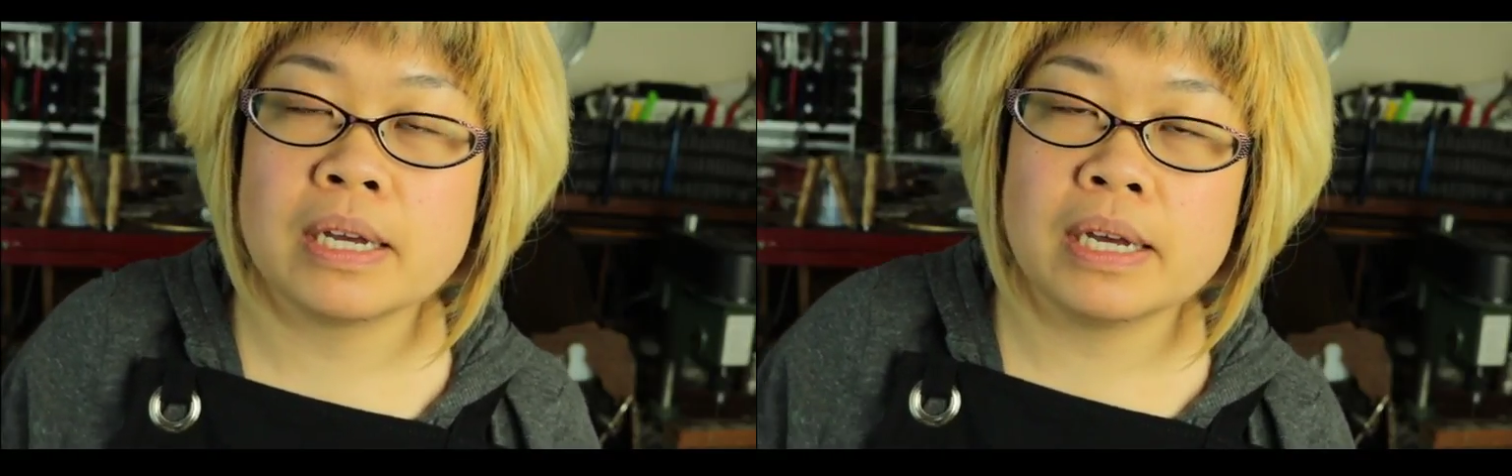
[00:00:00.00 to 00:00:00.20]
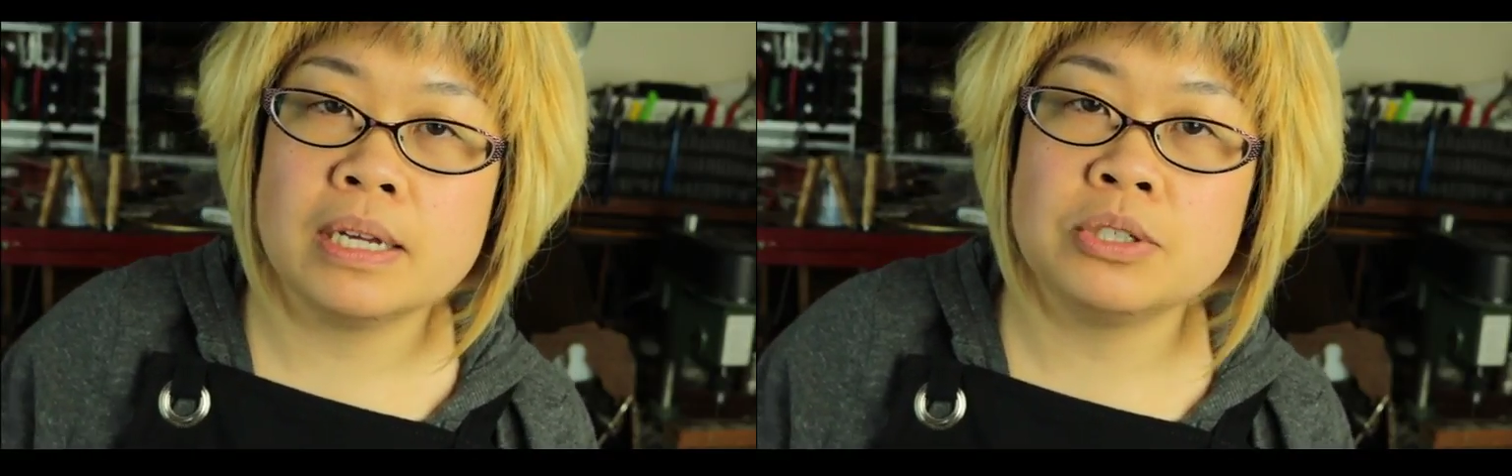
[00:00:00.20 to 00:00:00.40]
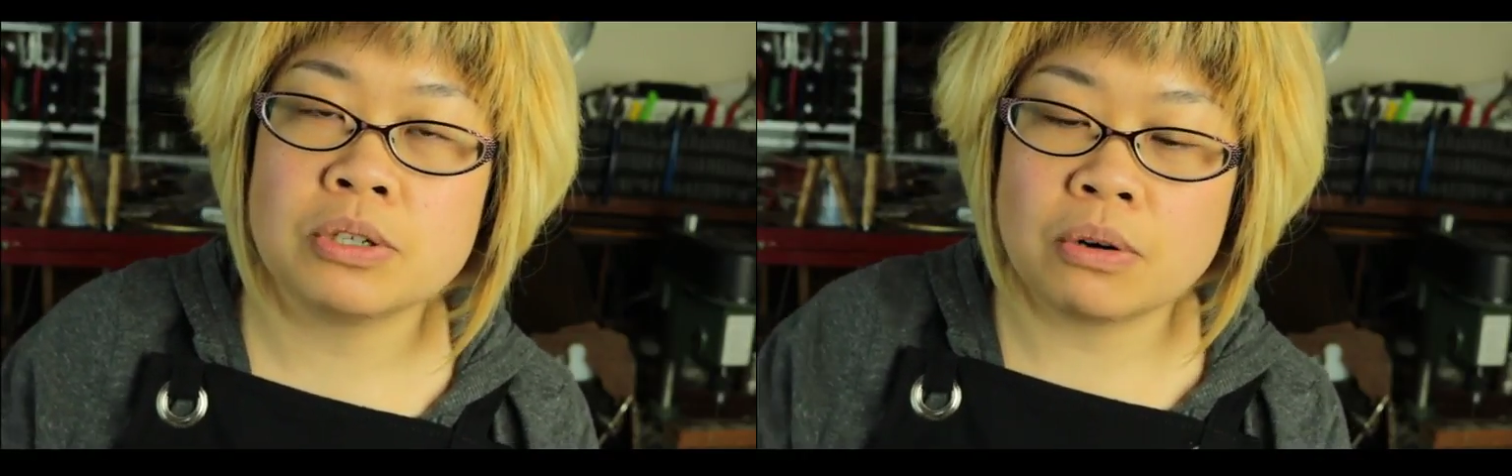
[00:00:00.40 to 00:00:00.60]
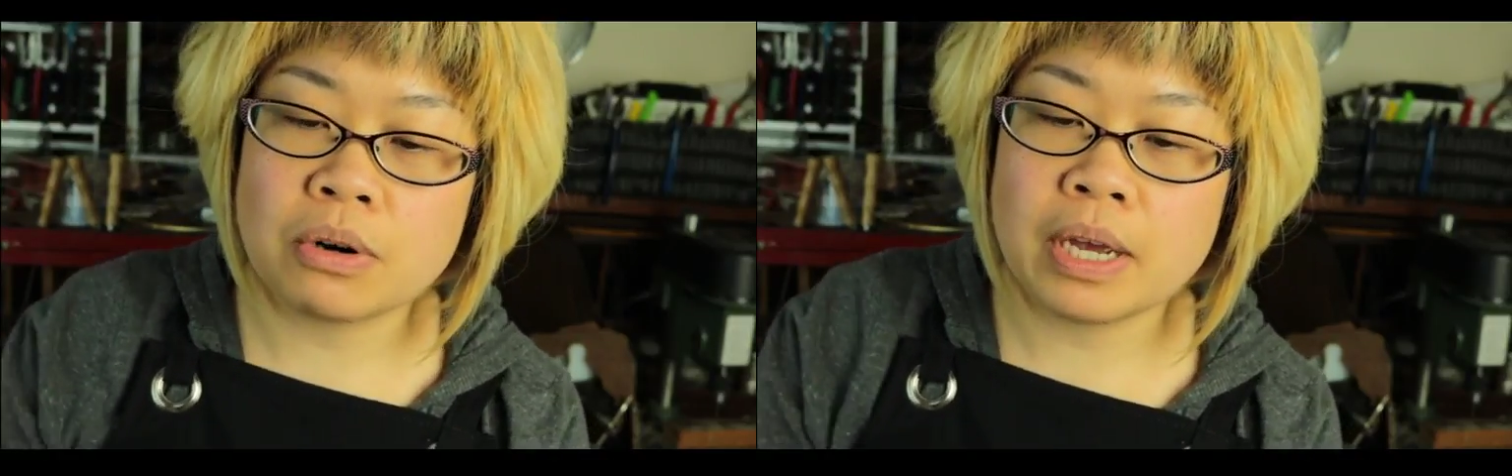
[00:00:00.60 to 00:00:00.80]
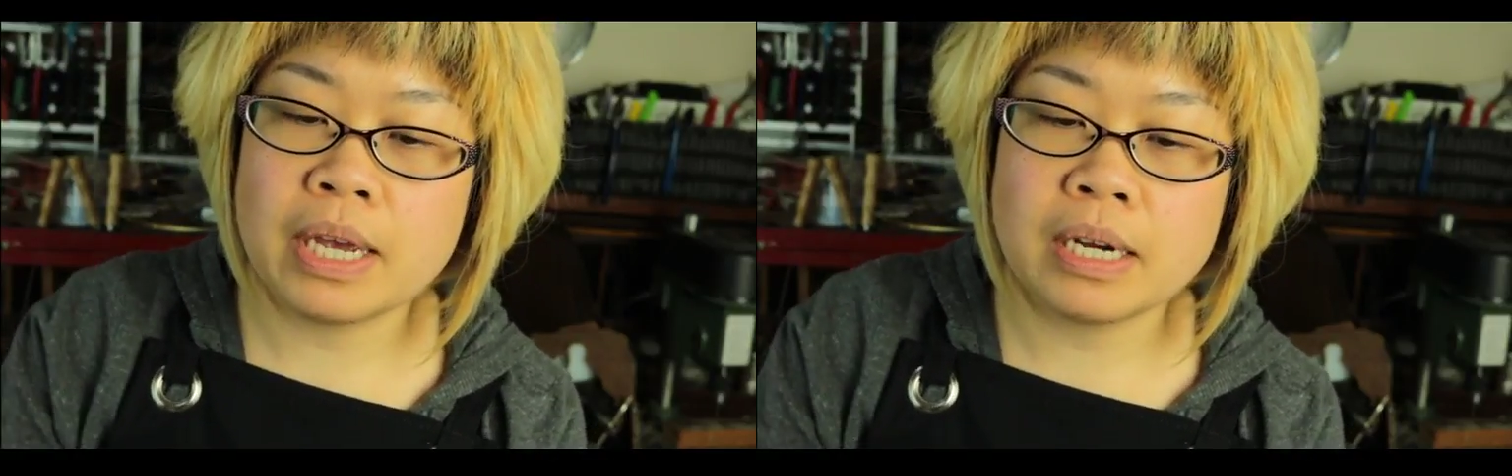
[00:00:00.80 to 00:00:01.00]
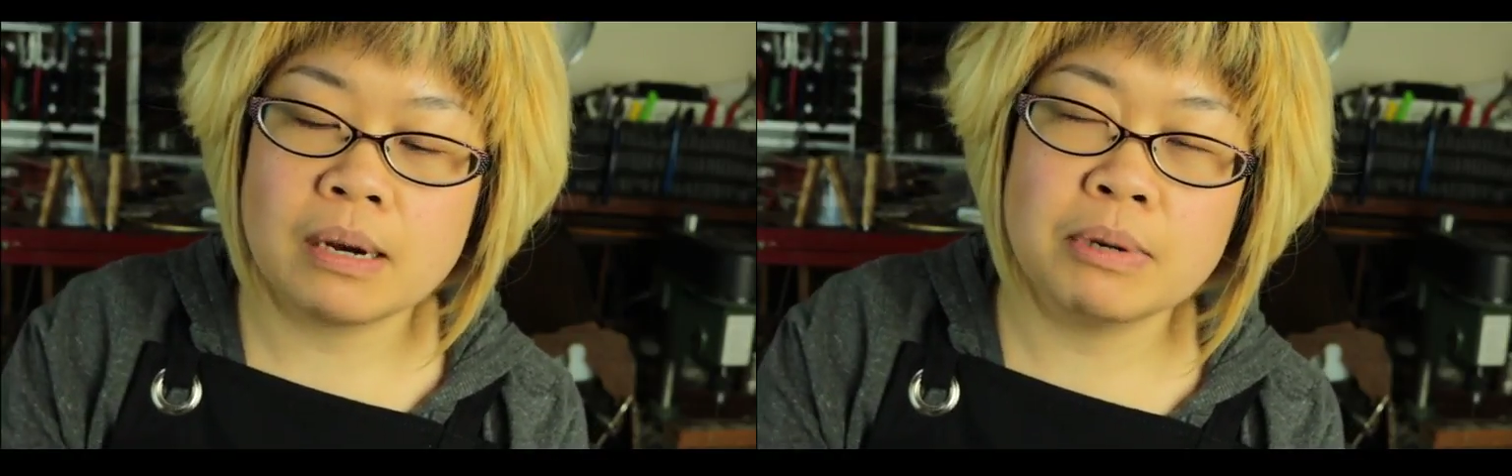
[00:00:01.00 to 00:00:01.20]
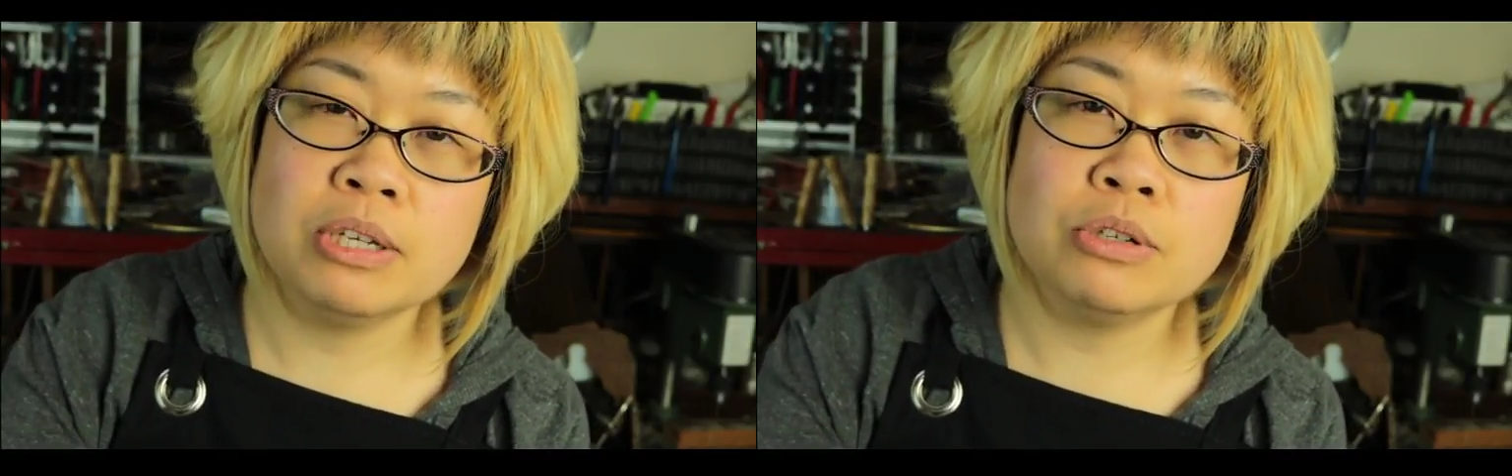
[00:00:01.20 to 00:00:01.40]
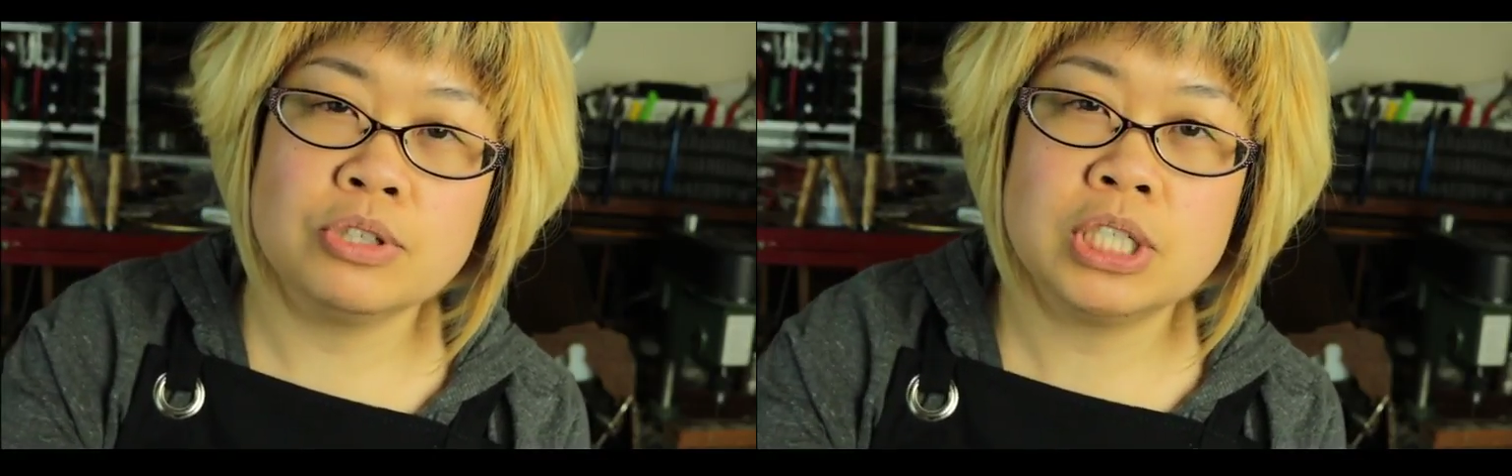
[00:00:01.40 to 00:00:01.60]
Gauge or
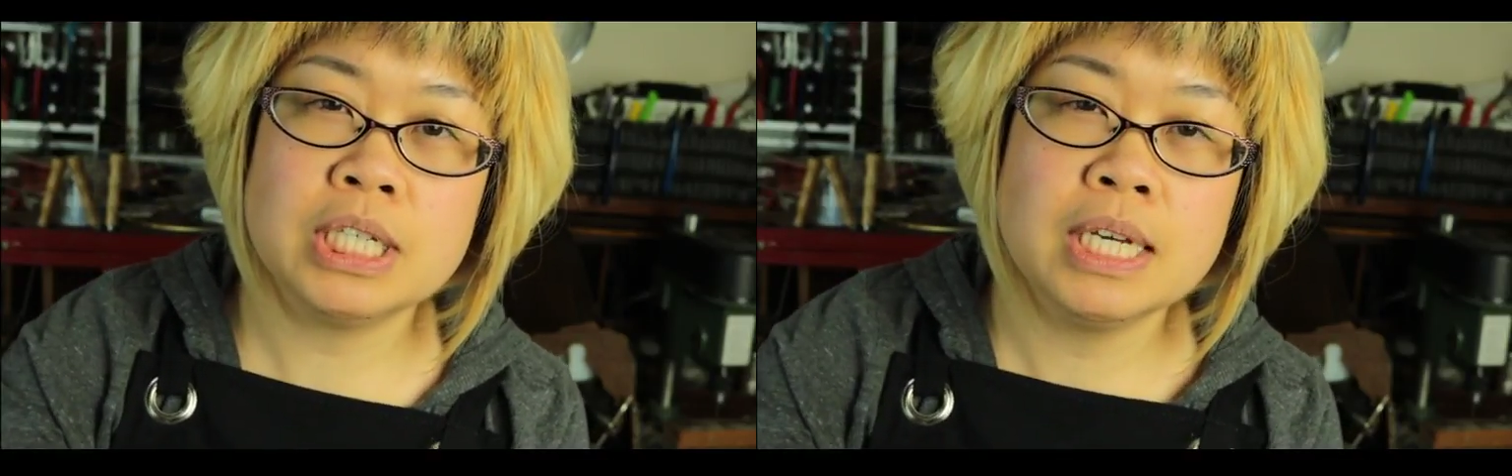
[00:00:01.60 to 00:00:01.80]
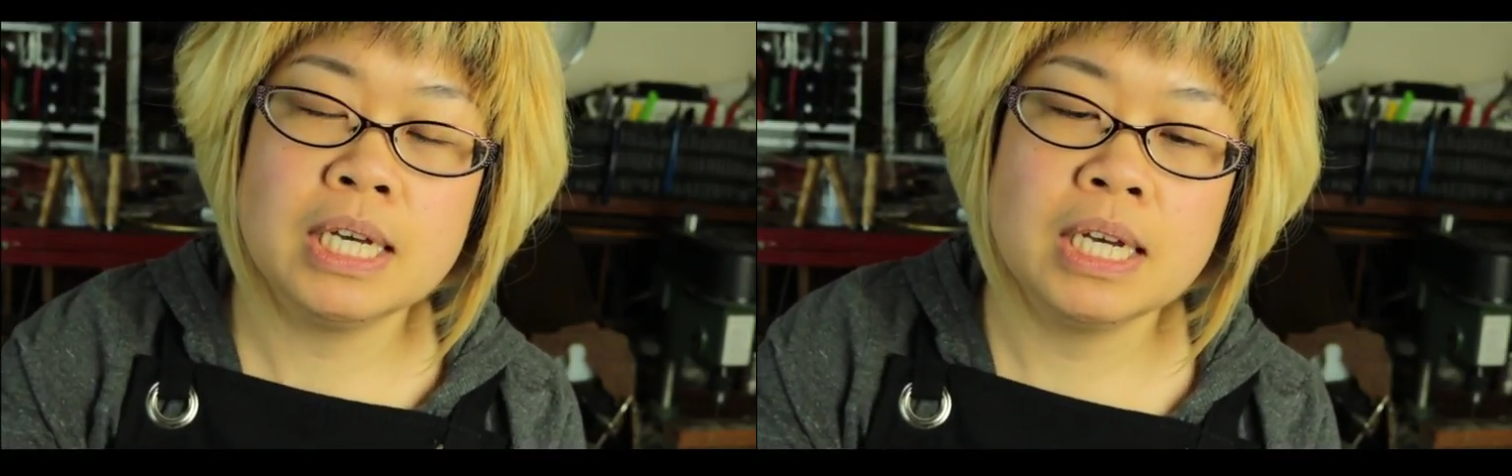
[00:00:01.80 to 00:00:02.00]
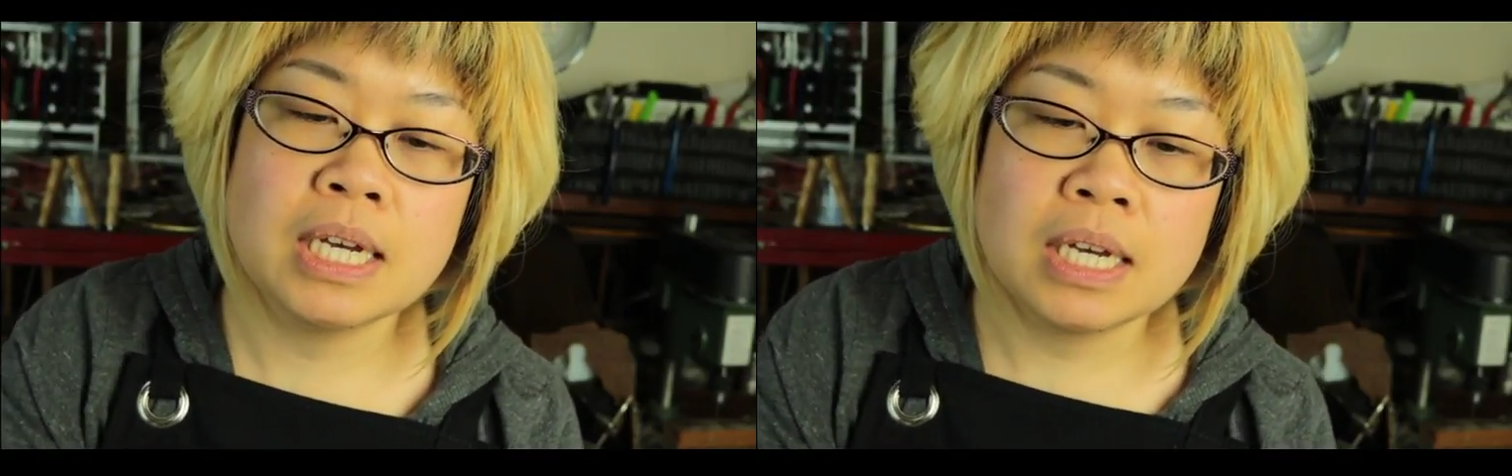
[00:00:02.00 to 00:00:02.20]
AWG.